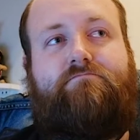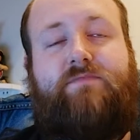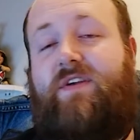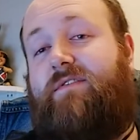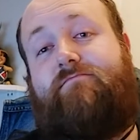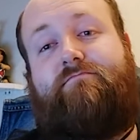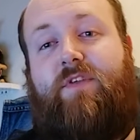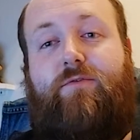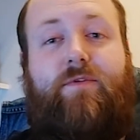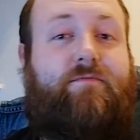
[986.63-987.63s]
Nah,
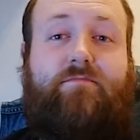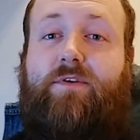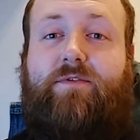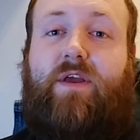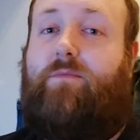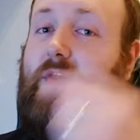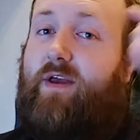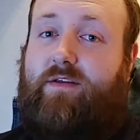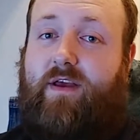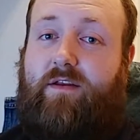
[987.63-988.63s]
screw it. No, in my
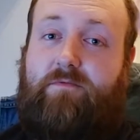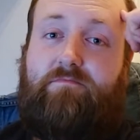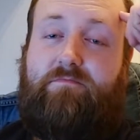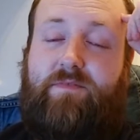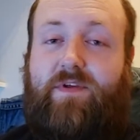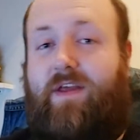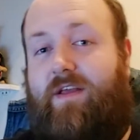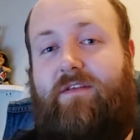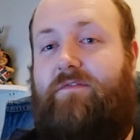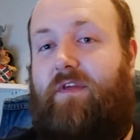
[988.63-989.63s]
headcanon,
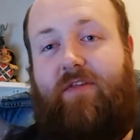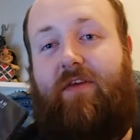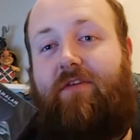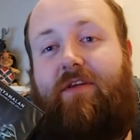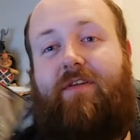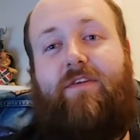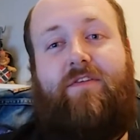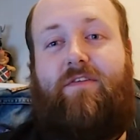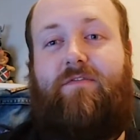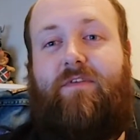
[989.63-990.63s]
this doesn't
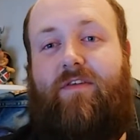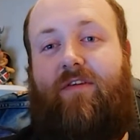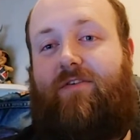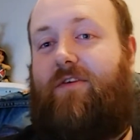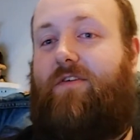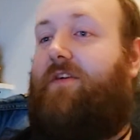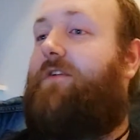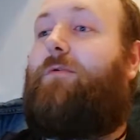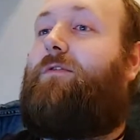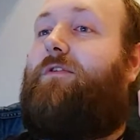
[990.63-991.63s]
exist. This is just
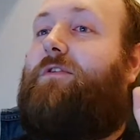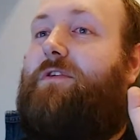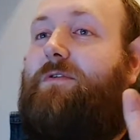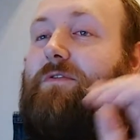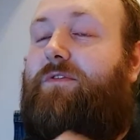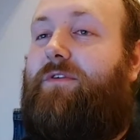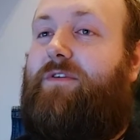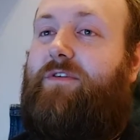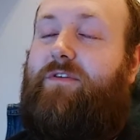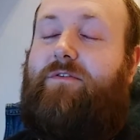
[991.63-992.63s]
an alternate
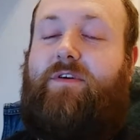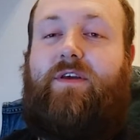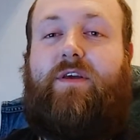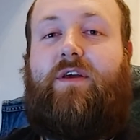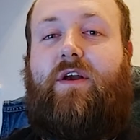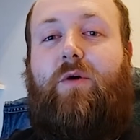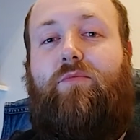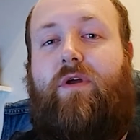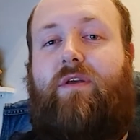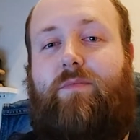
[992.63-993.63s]
universe.
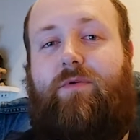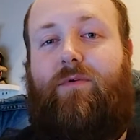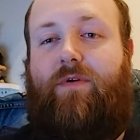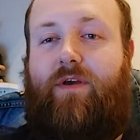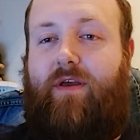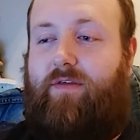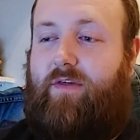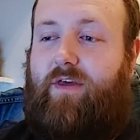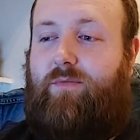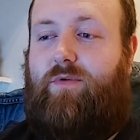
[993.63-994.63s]
Unbreakable is a
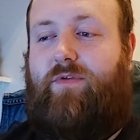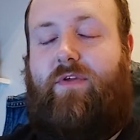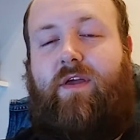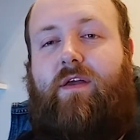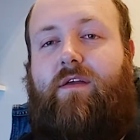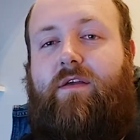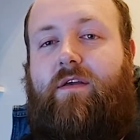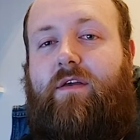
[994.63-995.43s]
separate thing.